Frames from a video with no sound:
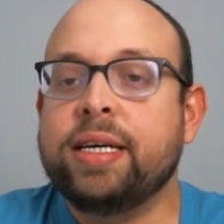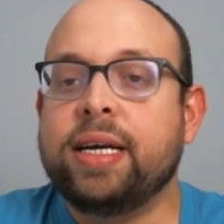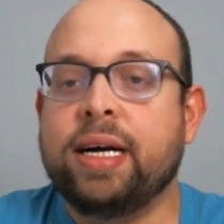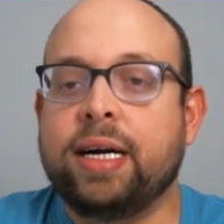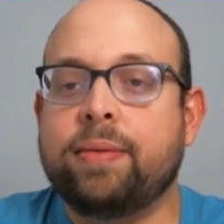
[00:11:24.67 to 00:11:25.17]

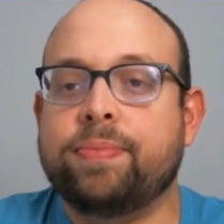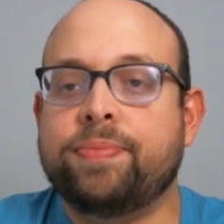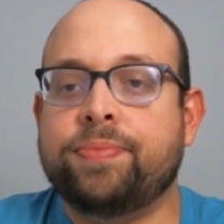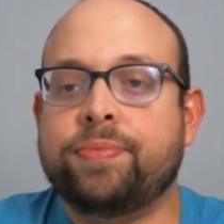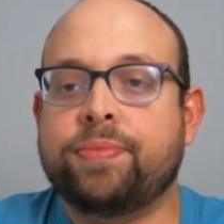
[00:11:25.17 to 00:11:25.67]

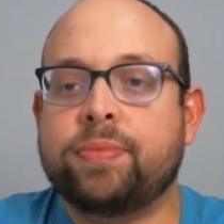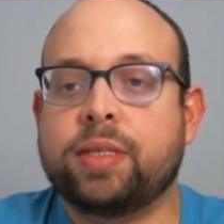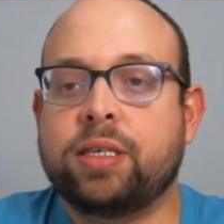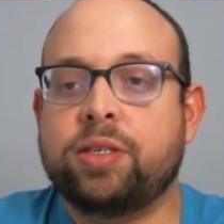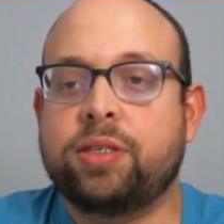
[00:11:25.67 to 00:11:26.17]
I'm
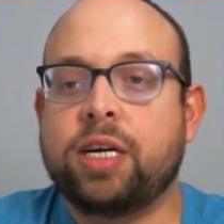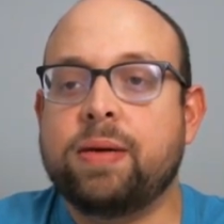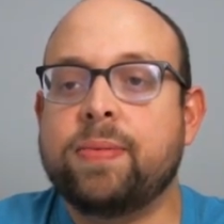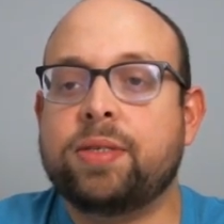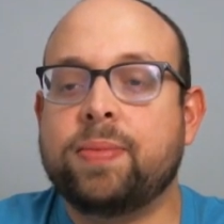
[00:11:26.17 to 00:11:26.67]
trying to
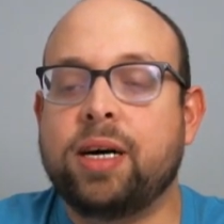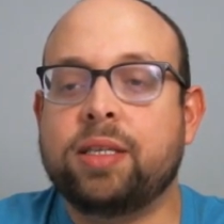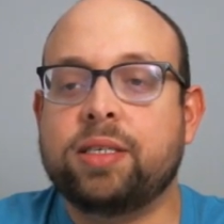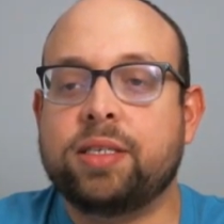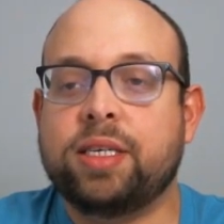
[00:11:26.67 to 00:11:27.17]
remember some
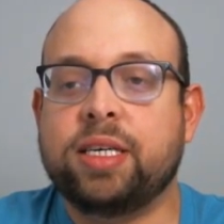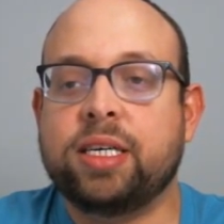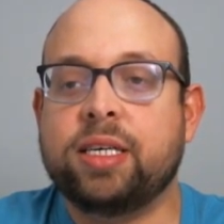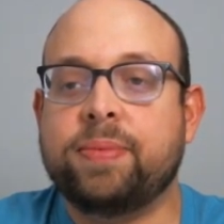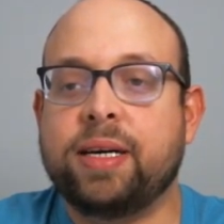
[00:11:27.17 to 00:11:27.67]
others
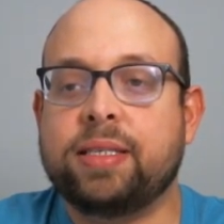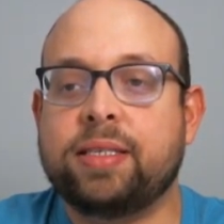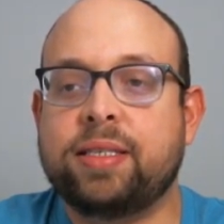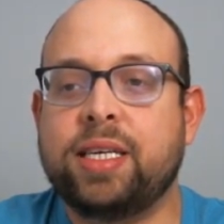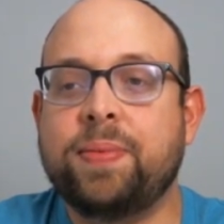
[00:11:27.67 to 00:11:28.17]
here, but
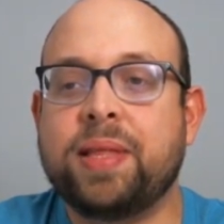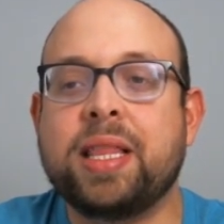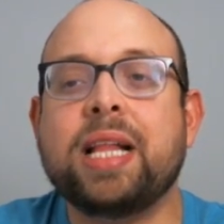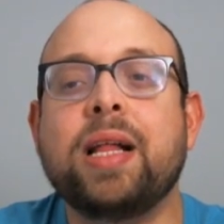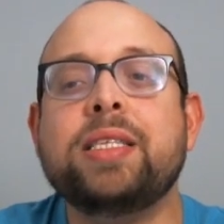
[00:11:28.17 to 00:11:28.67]
see, and
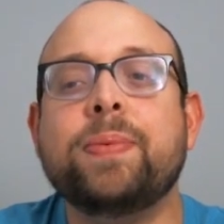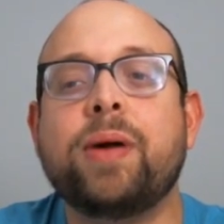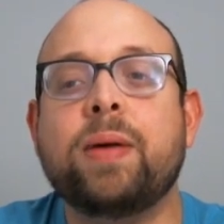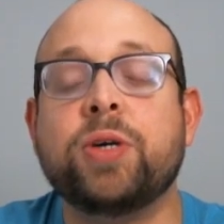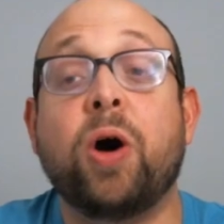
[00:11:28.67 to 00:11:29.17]
that's the
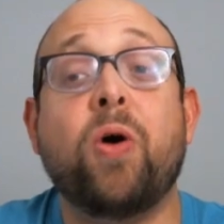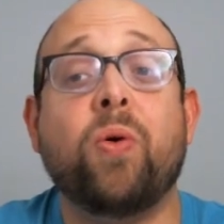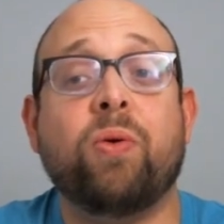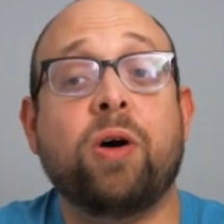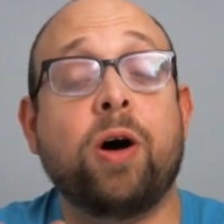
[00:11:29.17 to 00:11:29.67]
problem.
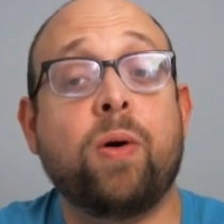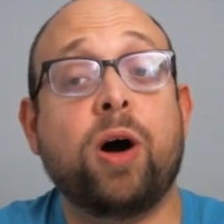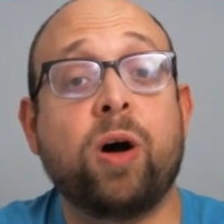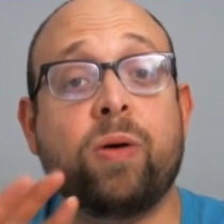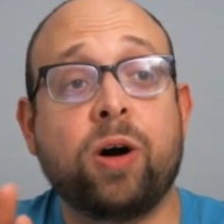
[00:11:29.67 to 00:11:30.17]

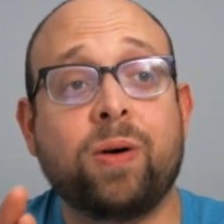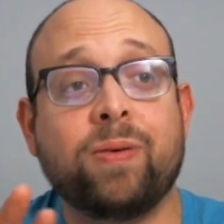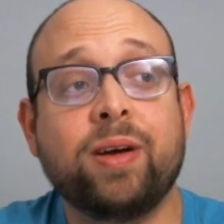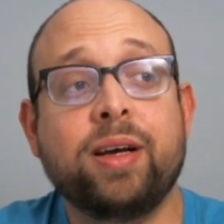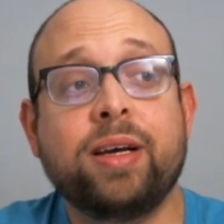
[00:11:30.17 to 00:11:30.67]

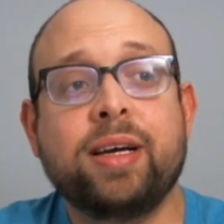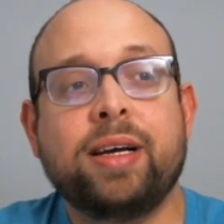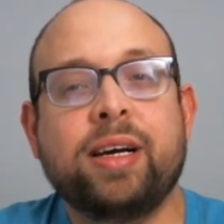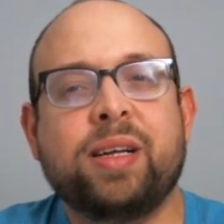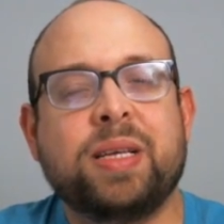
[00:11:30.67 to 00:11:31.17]
Oh.
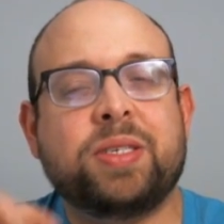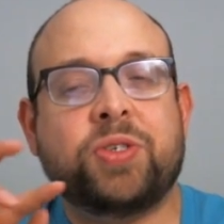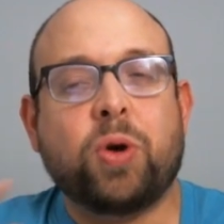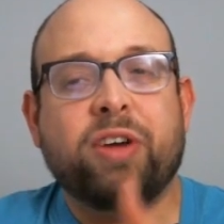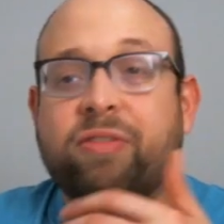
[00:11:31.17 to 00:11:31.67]
This
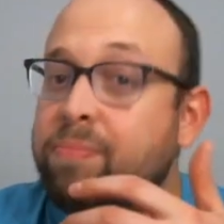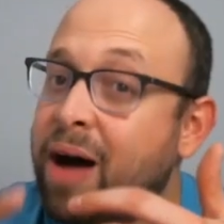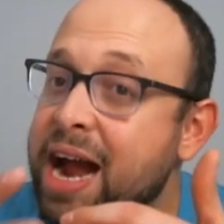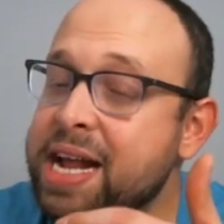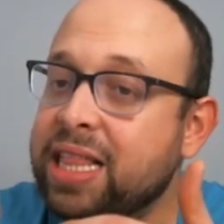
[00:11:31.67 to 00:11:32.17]
sort of
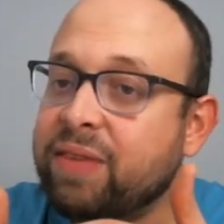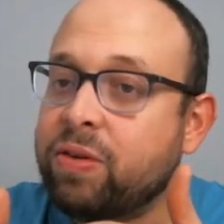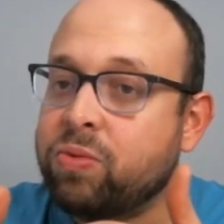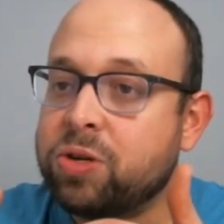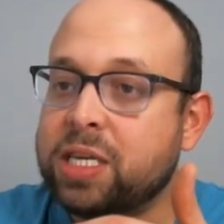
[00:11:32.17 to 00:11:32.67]
mining
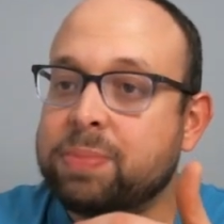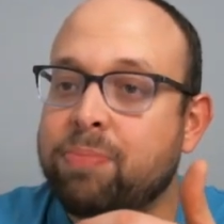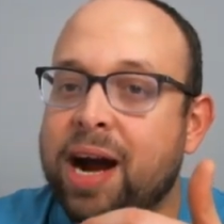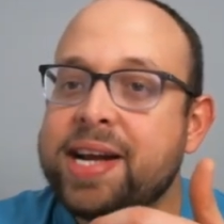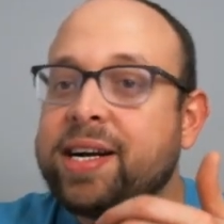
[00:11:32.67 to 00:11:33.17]
level where this
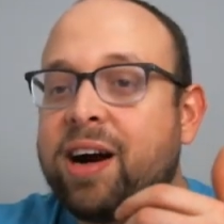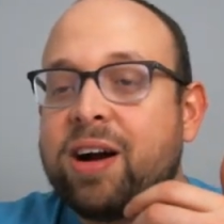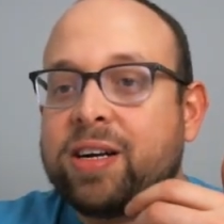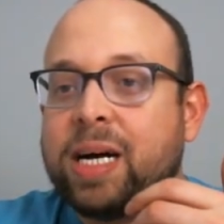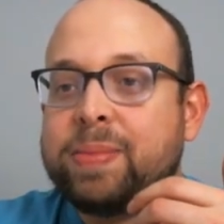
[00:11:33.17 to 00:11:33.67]
mining
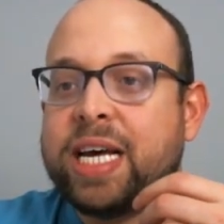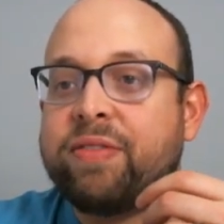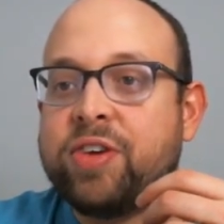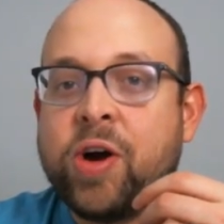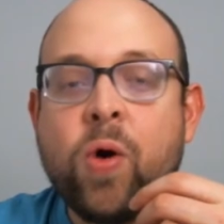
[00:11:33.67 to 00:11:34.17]
cart comes out
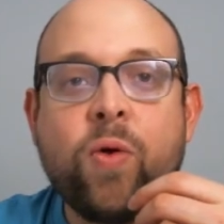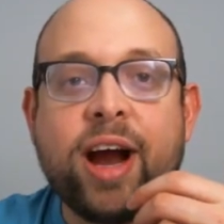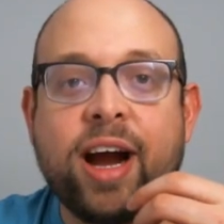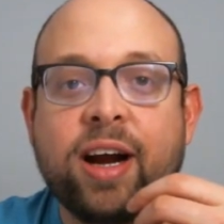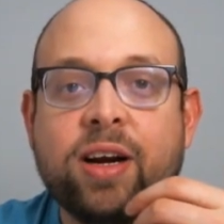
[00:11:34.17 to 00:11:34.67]
of
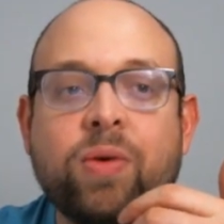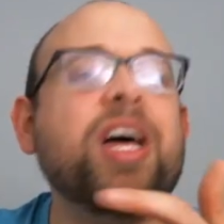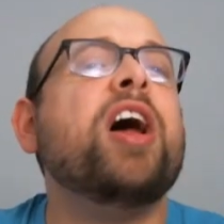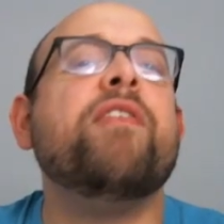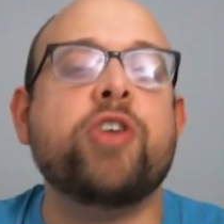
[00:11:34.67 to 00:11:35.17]
nowhere. Well,
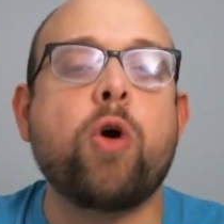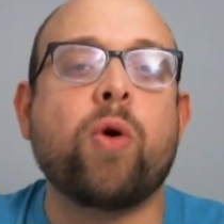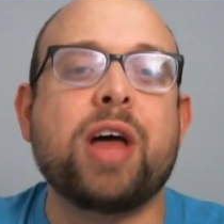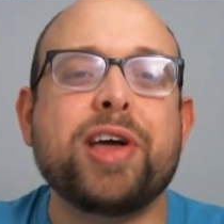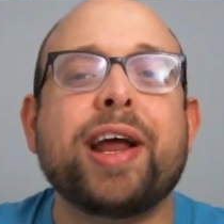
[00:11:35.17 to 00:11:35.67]
not out of
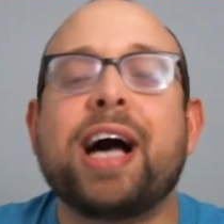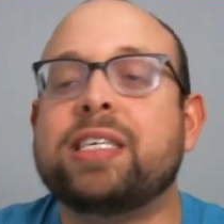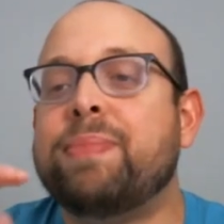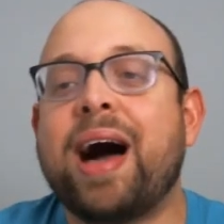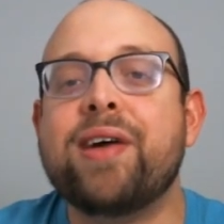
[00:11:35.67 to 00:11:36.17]
nowhere. I think it has
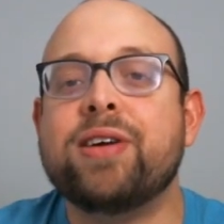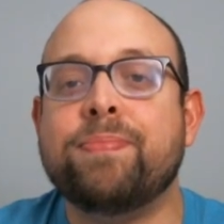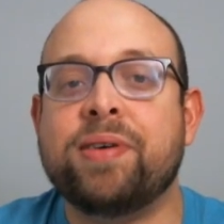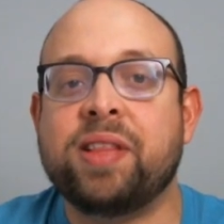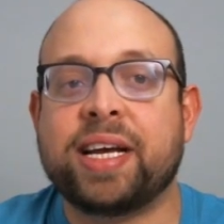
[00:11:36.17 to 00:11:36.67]
a pattern,
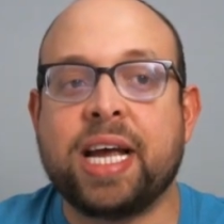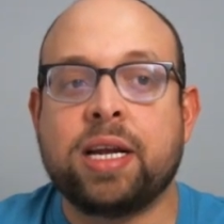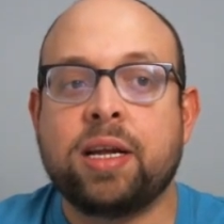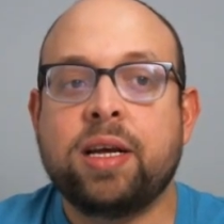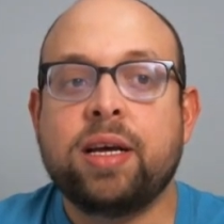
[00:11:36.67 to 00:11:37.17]
but like
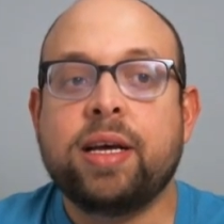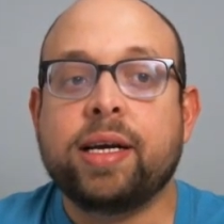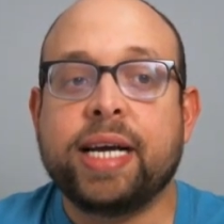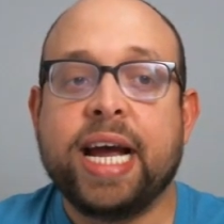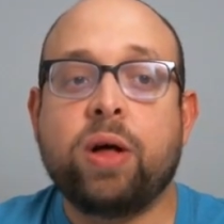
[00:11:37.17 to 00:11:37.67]

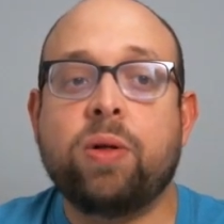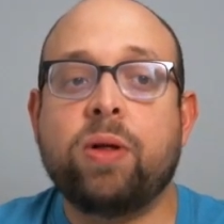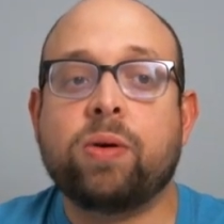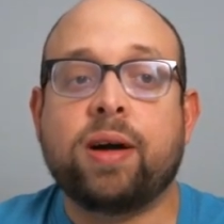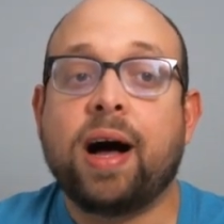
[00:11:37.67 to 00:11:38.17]

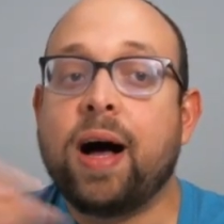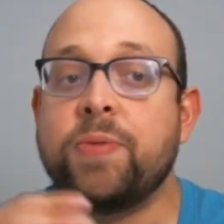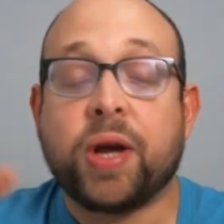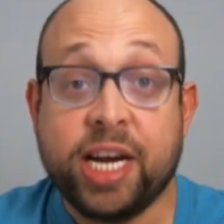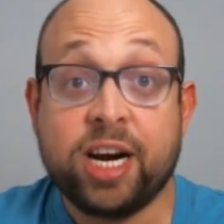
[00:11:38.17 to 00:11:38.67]
it'll come.
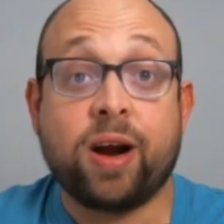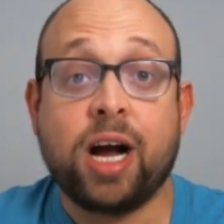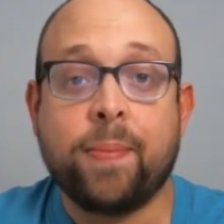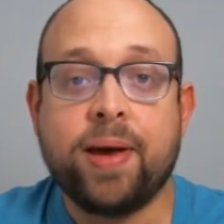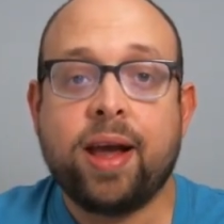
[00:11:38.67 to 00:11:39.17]
You can hear it
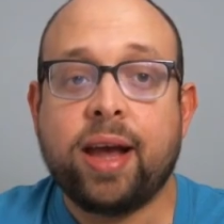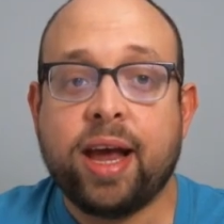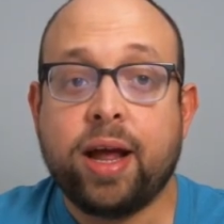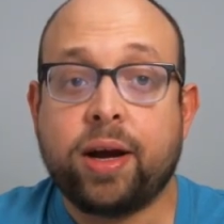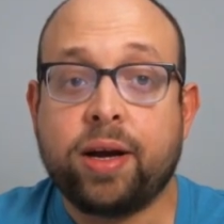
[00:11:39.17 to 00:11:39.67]
coming, and